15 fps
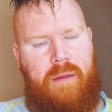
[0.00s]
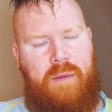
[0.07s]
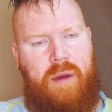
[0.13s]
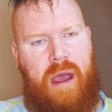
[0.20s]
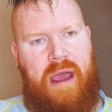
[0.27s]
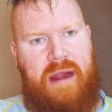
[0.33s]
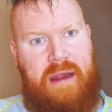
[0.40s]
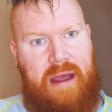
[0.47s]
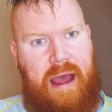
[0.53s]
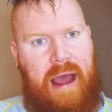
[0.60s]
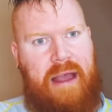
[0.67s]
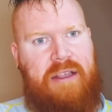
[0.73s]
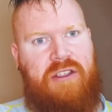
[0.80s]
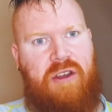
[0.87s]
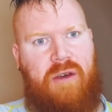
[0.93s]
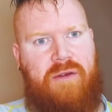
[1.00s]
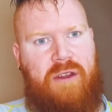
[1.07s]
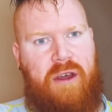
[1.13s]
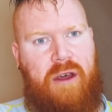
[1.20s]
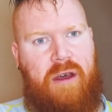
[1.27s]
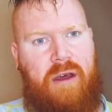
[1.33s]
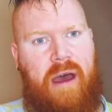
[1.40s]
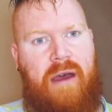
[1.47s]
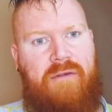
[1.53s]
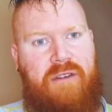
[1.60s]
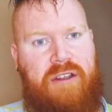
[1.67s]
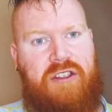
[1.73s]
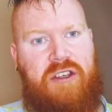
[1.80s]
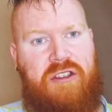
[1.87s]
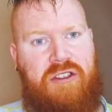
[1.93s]
But in the eyes of the
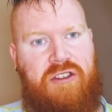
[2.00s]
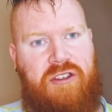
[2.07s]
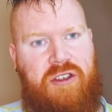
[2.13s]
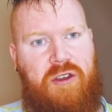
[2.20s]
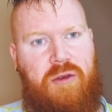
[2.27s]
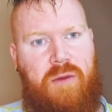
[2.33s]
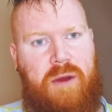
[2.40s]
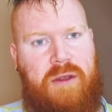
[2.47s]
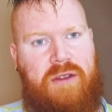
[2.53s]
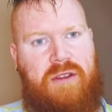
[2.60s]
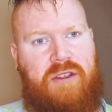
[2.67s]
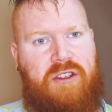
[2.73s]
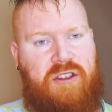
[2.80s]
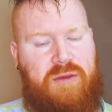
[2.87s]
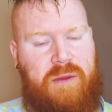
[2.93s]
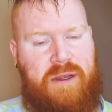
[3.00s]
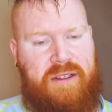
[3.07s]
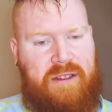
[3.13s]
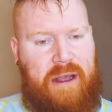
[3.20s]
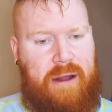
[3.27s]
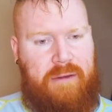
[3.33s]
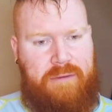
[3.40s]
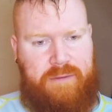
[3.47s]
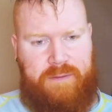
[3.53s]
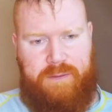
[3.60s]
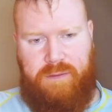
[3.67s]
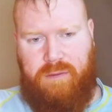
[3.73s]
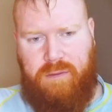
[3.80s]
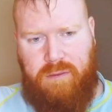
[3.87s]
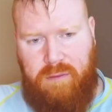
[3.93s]
average consumer, such as myself,
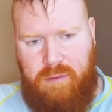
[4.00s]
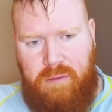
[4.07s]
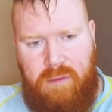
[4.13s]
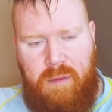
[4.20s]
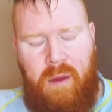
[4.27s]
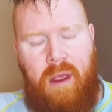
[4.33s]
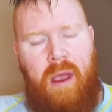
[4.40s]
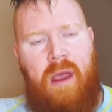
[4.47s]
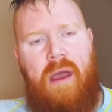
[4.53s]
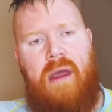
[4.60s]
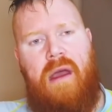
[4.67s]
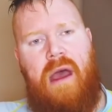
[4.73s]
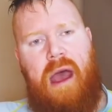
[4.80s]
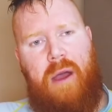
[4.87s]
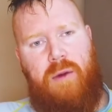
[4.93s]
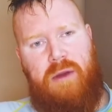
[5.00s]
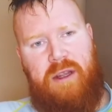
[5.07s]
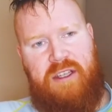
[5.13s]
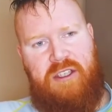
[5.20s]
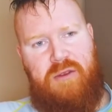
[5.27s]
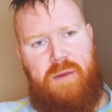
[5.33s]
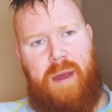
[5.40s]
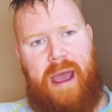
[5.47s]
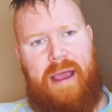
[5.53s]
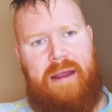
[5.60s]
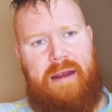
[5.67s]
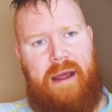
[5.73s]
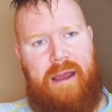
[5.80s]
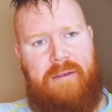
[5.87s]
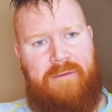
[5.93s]
I would
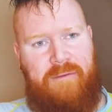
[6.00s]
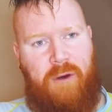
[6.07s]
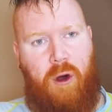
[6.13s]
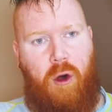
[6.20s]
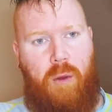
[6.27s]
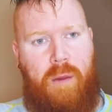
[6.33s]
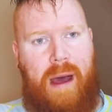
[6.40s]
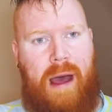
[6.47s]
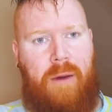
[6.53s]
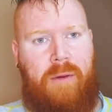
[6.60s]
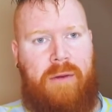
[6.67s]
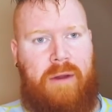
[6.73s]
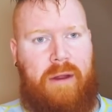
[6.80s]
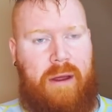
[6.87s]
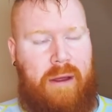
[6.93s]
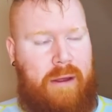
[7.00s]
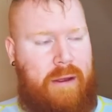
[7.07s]
expect a £4